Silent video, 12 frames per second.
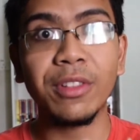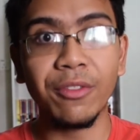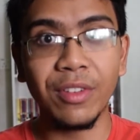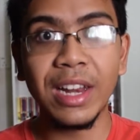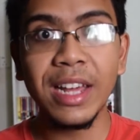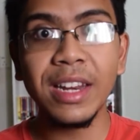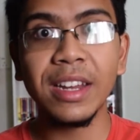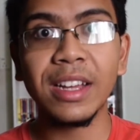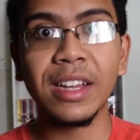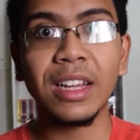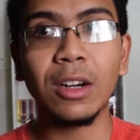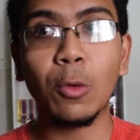villain
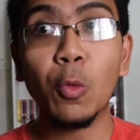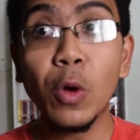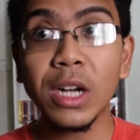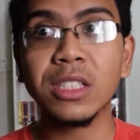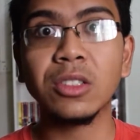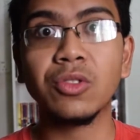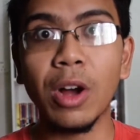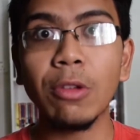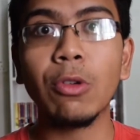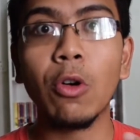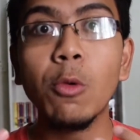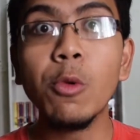works throughout
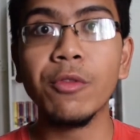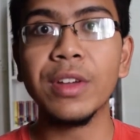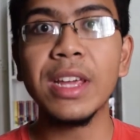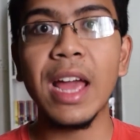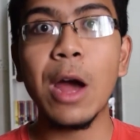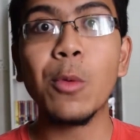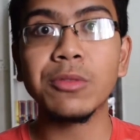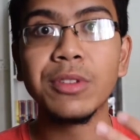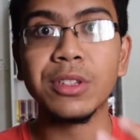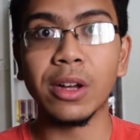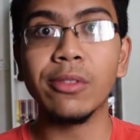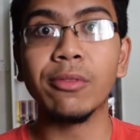the whole movie and was
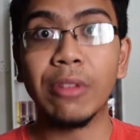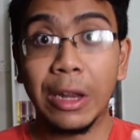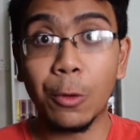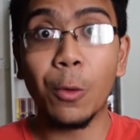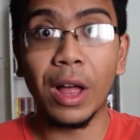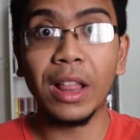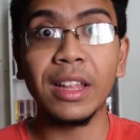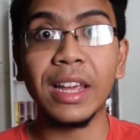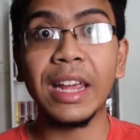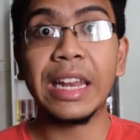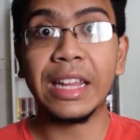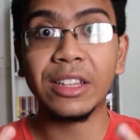resolved really well
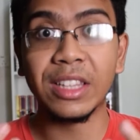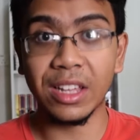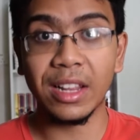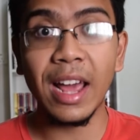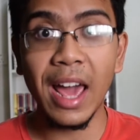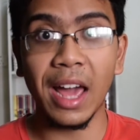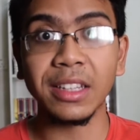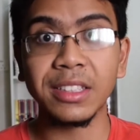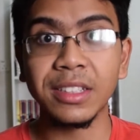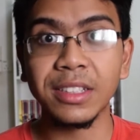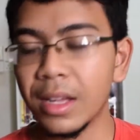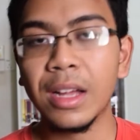in the third
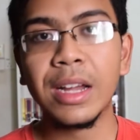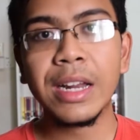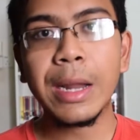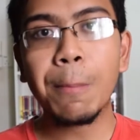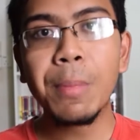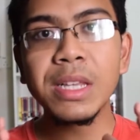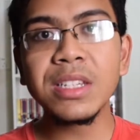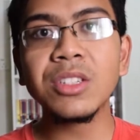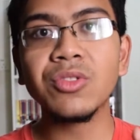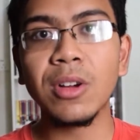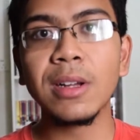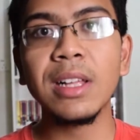act. The personal
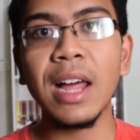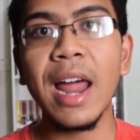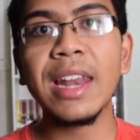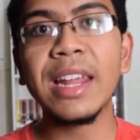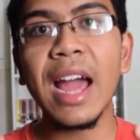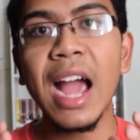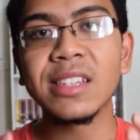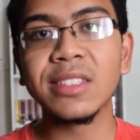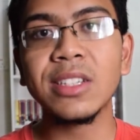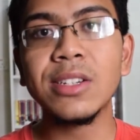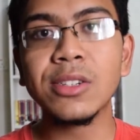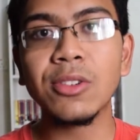struggle and the
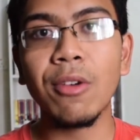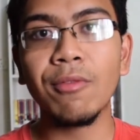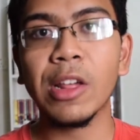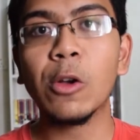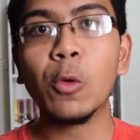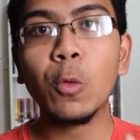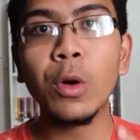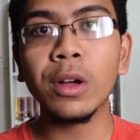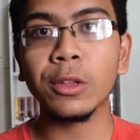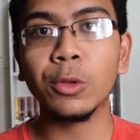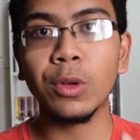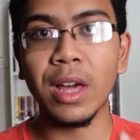external conflict
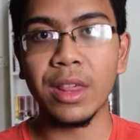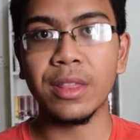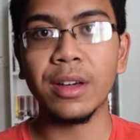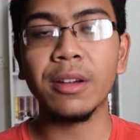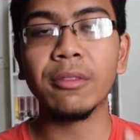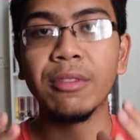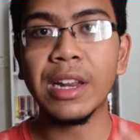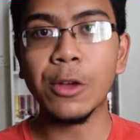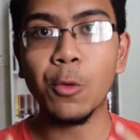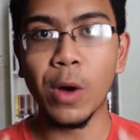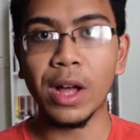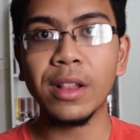work together really
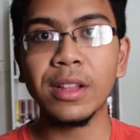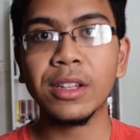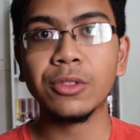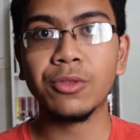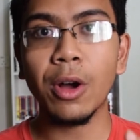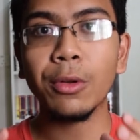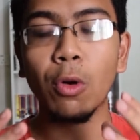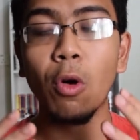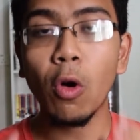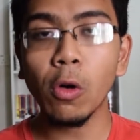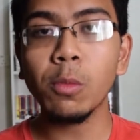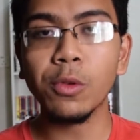well throughout the
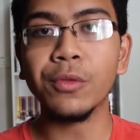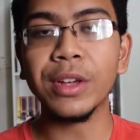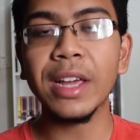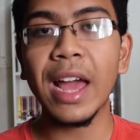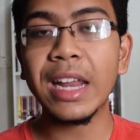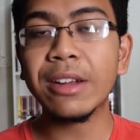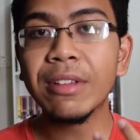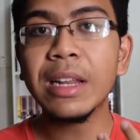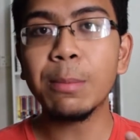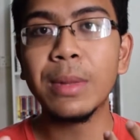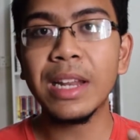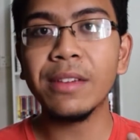whole movie, and I really
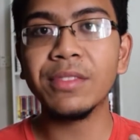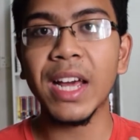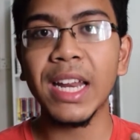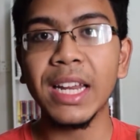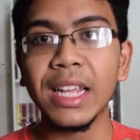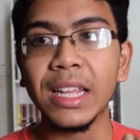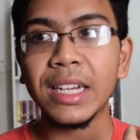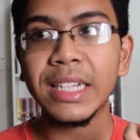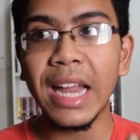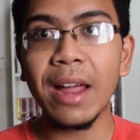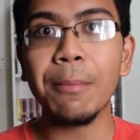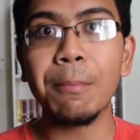believe
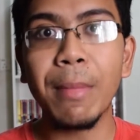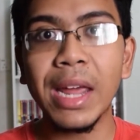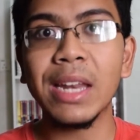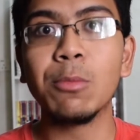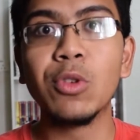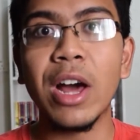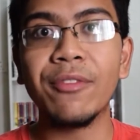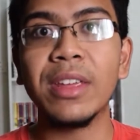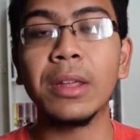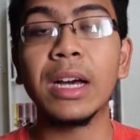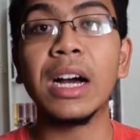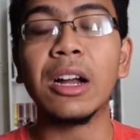that made
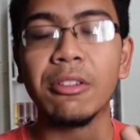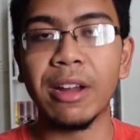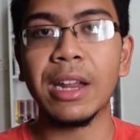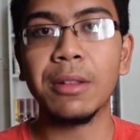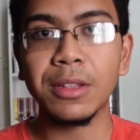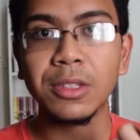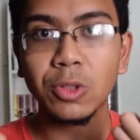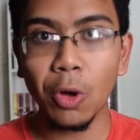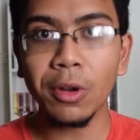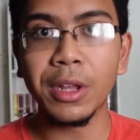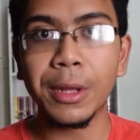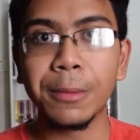Munafik a great
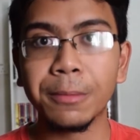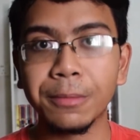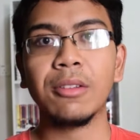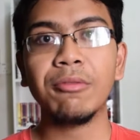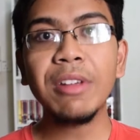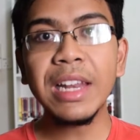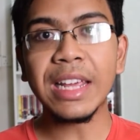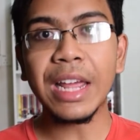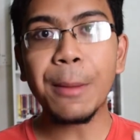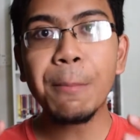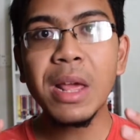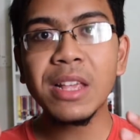story. Really,
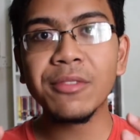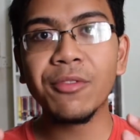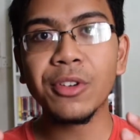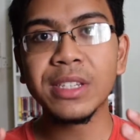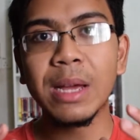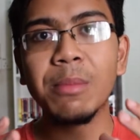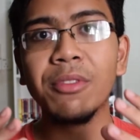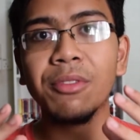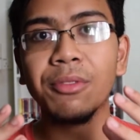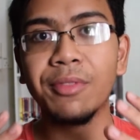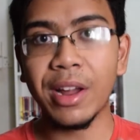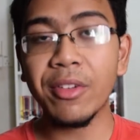it made for some
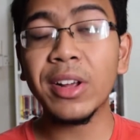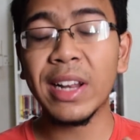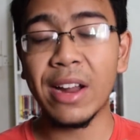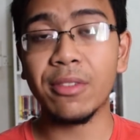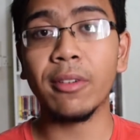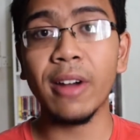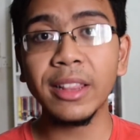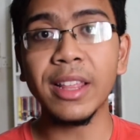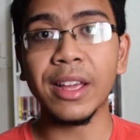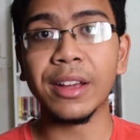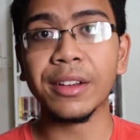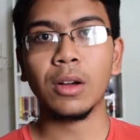very clever
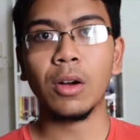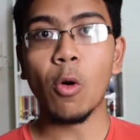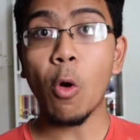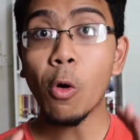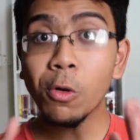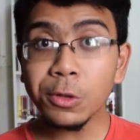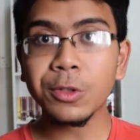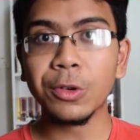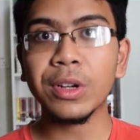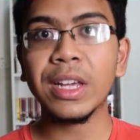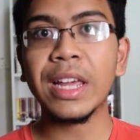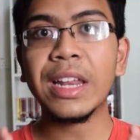writing.
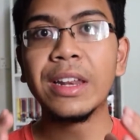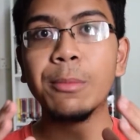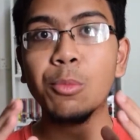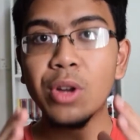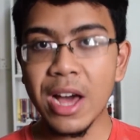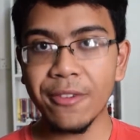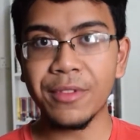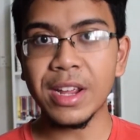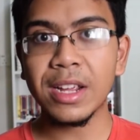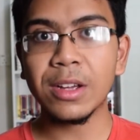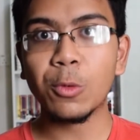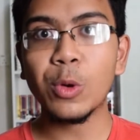Also, in
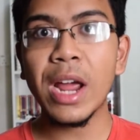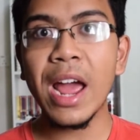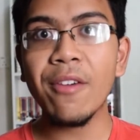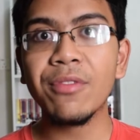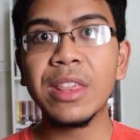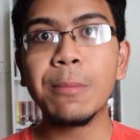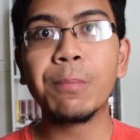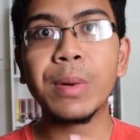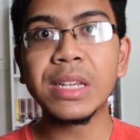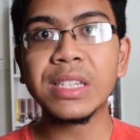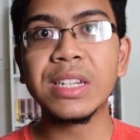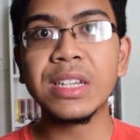Munafik, we have the
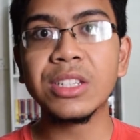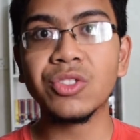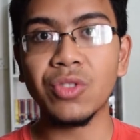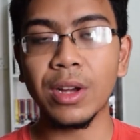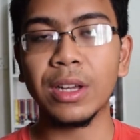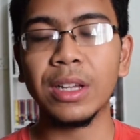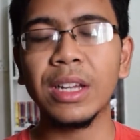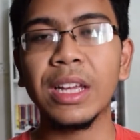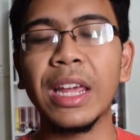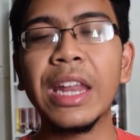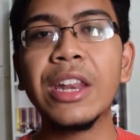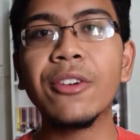personal struggle
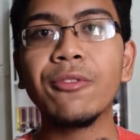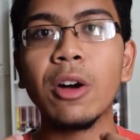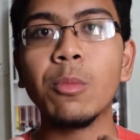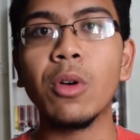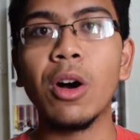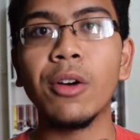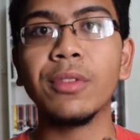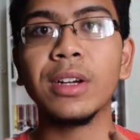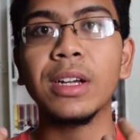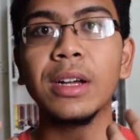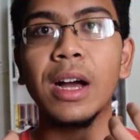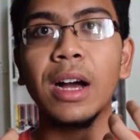in the form of
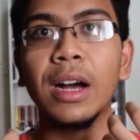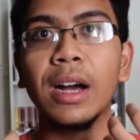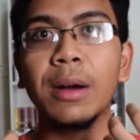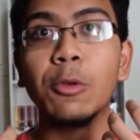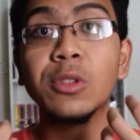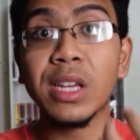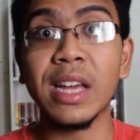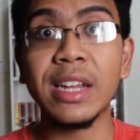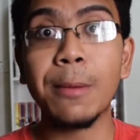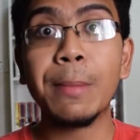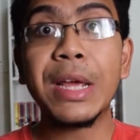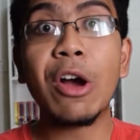Ustaz
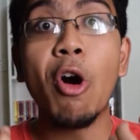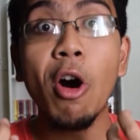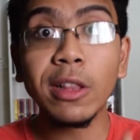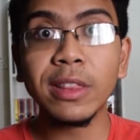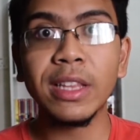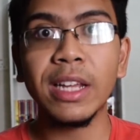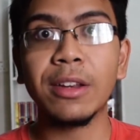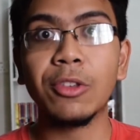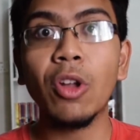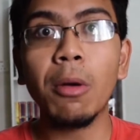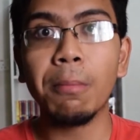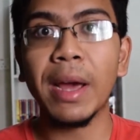Adam being haunted
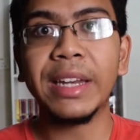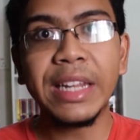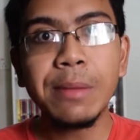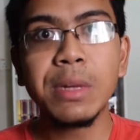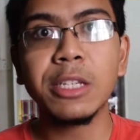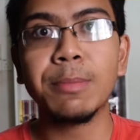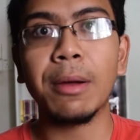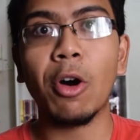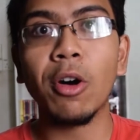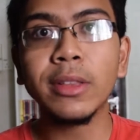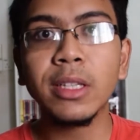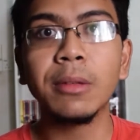not by demons but
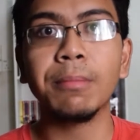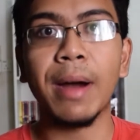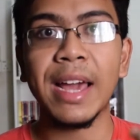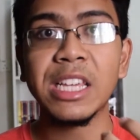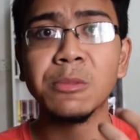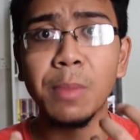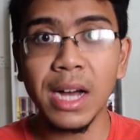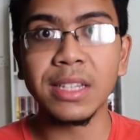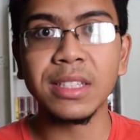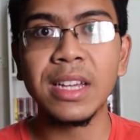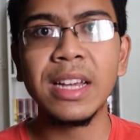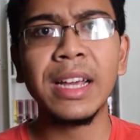haunted by his
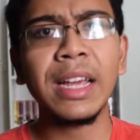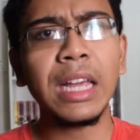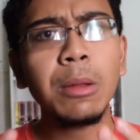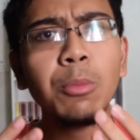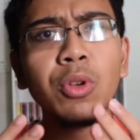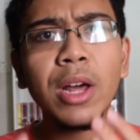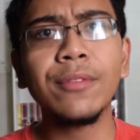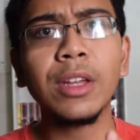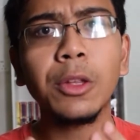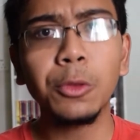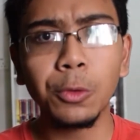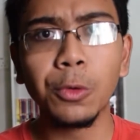past. In
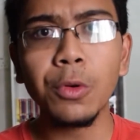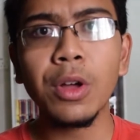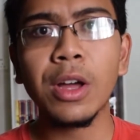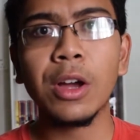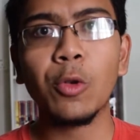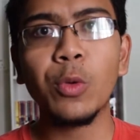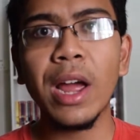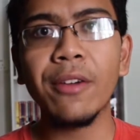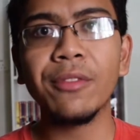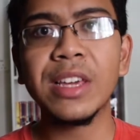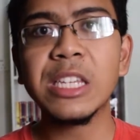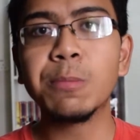Munafik 2, we
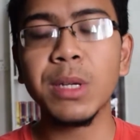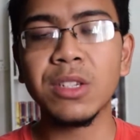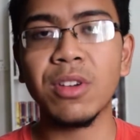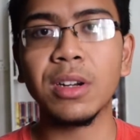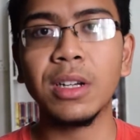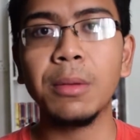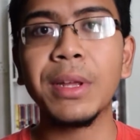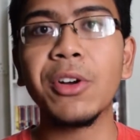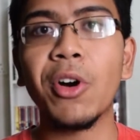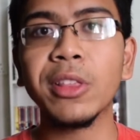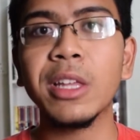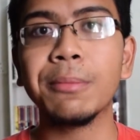have his personal struggle being
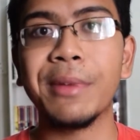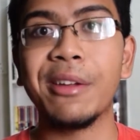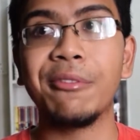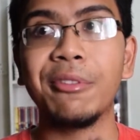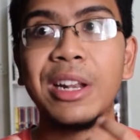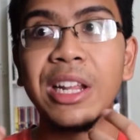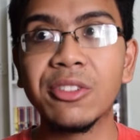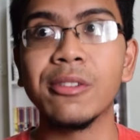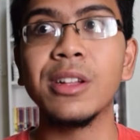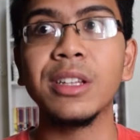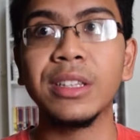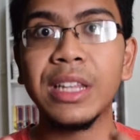haunted by
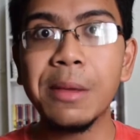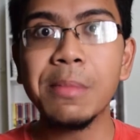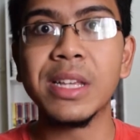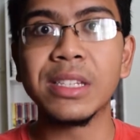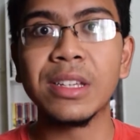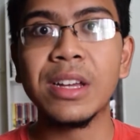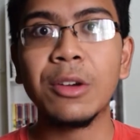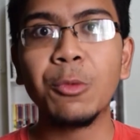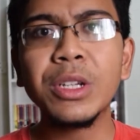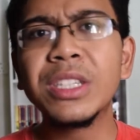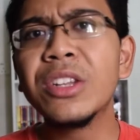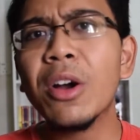literal demons,
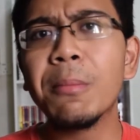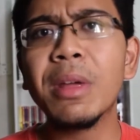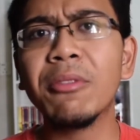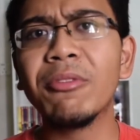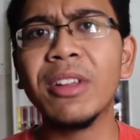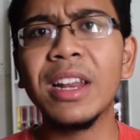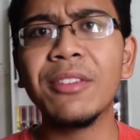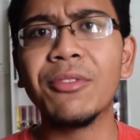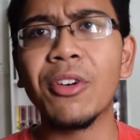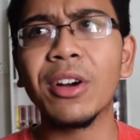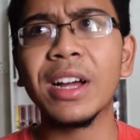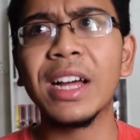which did not make really
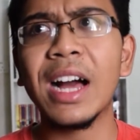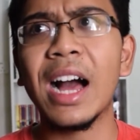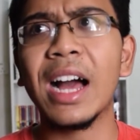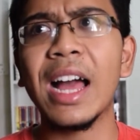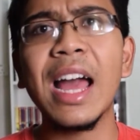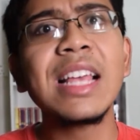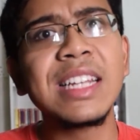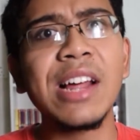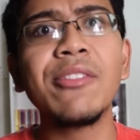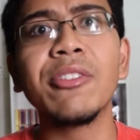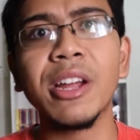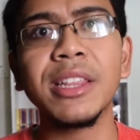for as
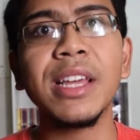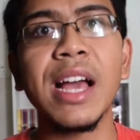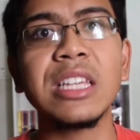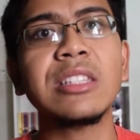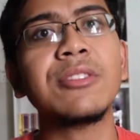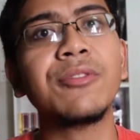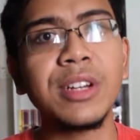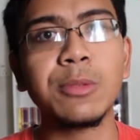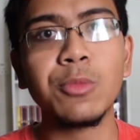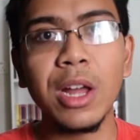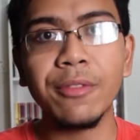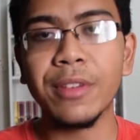clever writing as the first
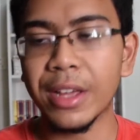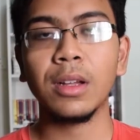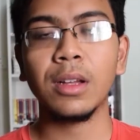Munafik.